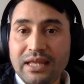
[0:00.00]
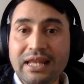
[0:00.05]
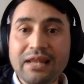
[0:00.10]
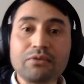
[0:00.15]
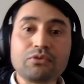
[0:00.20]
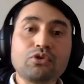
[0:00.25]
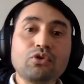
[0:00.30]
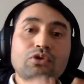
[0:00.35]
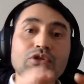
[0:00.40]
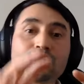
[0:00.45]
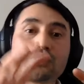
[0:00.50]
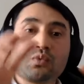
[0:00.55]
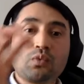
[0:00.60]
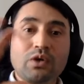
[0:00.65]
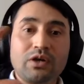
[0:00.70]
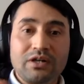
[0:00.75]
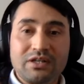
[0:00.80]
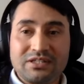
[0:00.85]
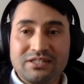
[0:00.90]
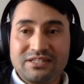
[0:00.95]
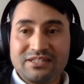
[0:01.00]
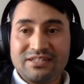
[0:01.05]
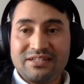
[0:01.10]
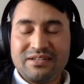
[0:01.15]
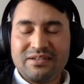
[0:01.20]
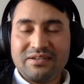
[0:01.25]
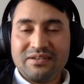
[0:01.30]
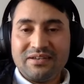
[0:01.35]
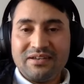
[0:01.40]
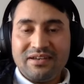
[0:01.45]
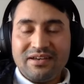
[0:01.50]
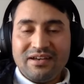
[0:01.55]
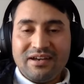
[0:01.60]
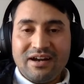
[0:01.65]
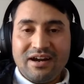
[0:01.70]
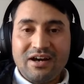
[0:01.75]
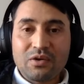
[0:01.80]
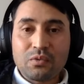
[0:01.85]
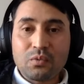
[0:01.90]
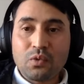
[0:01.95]
Now, those words
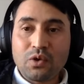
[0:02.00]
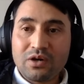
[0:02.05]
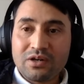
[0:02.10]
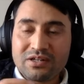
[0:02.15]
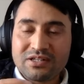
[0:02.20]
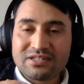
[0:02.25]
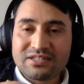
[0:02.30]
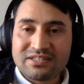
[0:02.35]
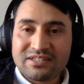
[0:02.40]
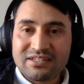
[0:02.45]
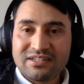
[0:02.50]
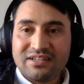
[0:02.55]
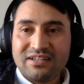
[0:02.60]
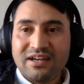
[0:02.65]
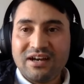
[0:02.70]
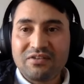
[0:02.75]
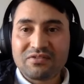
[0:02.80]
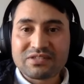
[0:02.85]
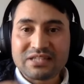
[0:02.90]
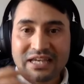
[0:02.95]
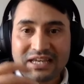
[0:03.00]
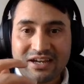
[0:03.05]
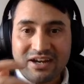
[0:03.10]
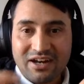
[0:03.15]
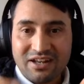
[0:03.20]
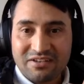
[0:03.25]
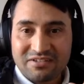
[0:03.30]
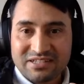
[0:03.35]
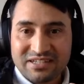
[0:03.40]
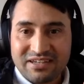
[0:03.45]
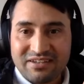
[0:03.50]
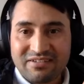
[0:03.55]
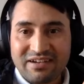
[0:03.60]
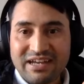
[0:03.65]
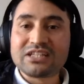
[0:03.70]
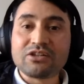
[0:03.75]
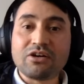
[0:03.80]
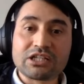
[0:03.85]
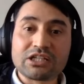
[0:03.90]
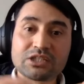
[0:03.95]
are words of psychology
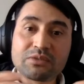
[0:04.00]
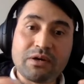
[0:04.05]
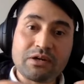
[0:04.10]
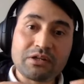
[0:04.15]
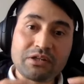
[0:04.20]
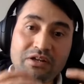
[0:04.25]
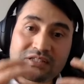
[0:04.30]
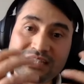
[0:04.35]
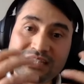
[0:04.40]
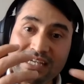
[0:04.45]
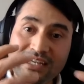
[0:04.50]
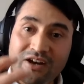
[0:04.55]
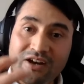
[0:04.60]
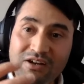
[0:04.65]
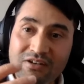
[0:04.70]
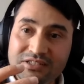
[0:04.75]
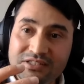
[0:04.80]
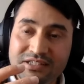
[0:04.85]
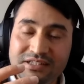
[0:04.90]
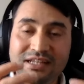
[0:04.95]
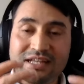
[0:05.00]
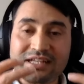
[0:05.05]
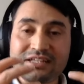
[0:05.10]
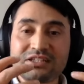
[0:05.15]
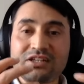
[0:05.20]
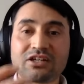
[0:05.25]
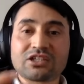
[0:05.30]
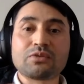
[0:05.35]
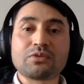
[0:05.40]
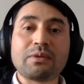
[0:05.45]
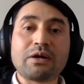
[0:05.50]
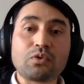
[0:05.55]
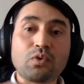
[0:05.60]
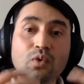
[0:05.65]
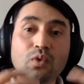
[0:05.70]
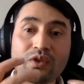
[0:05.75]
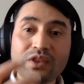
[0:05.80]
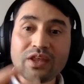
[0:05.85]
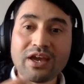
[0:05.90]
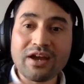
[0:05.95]
that talks about their psychology, that talks about
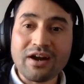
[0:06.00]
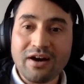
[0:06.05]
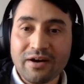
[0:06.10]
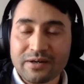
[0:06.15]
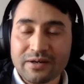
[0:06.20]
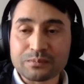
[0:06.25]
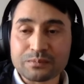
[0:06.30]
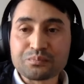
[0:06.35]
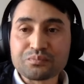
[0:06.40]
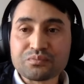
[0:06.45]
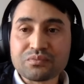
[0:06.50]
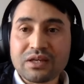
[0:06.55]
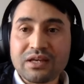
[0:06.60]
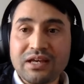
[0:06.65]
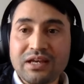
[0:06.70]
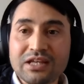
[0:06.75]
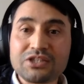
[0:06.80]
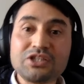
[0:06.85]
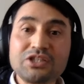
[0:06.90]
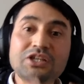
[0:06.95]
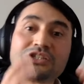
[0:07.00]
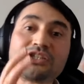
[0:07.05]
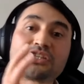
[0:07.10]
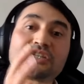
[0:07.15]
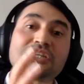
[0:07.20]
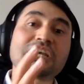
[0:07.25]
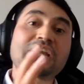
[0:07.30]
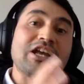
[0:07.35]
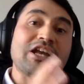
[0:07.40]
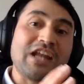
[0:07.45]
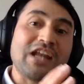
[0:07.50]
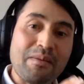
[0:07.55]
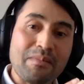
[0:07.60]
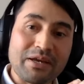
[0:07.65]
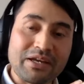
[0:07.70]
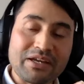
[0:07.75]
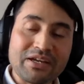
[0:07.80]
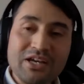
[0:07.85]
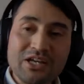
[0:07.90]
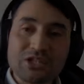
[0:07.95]
who they are. It's not just
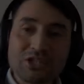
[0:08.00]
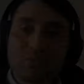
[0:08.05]
economic.